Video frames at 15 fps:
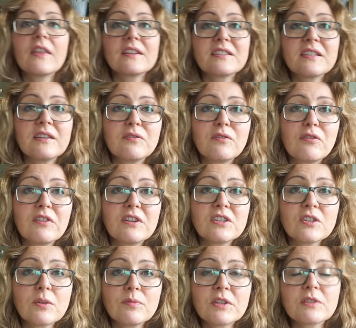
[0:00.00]
That's it for
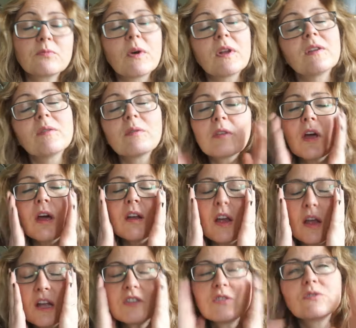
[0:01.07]
finished objects. Well, the, I,
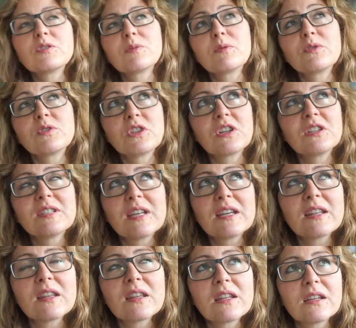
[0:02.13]
I don't suppose you could say
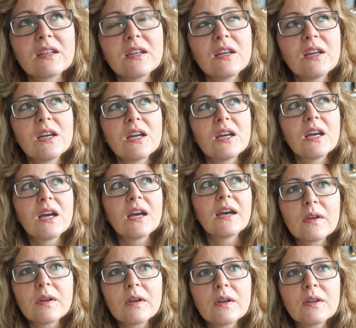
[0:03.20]
that the
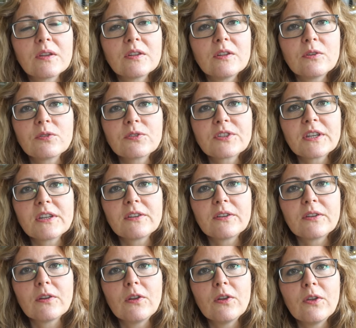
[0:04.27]
the Lone Skein
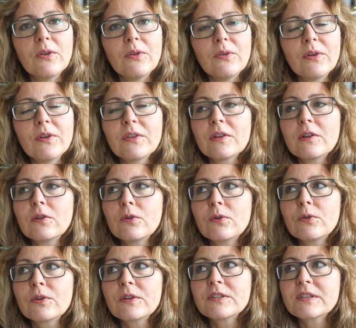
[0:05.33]
Lone the
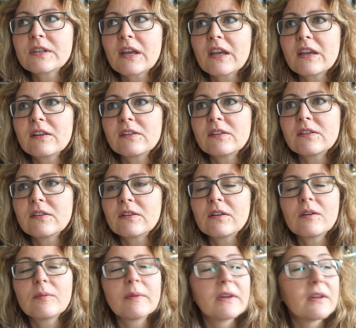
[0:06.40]
Lone Skein
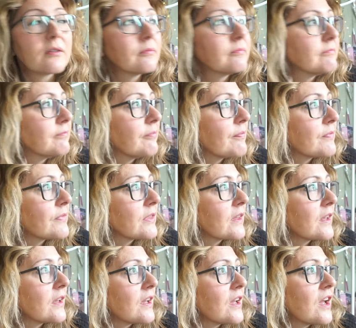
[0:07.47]
oh my
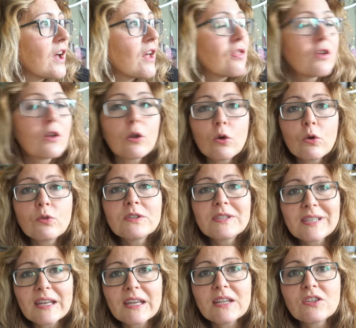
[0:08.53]
the Lone
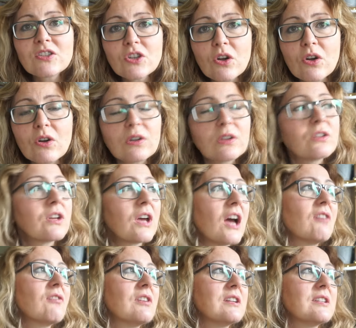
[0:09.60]
Skein Shawl. You
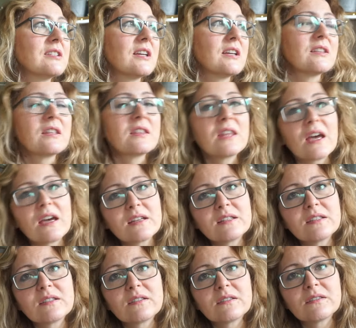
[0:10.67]
can't really say that
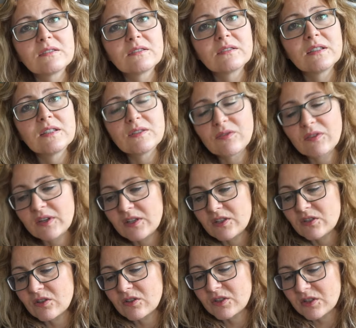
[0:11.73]
that is
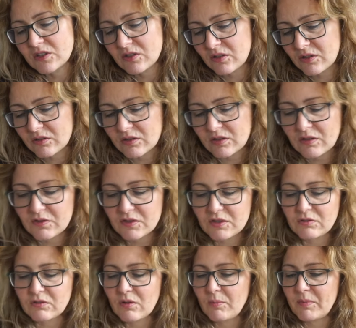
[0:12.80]
finished because it's not. I've
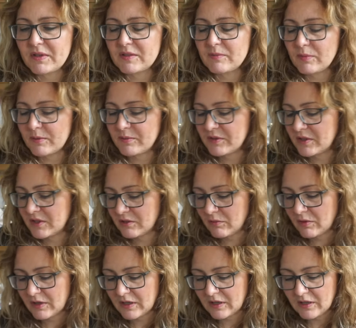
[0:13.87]
still got bits and bobs to do
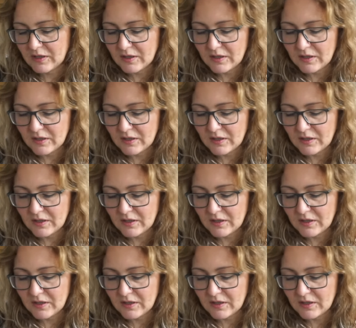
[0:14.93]
on it,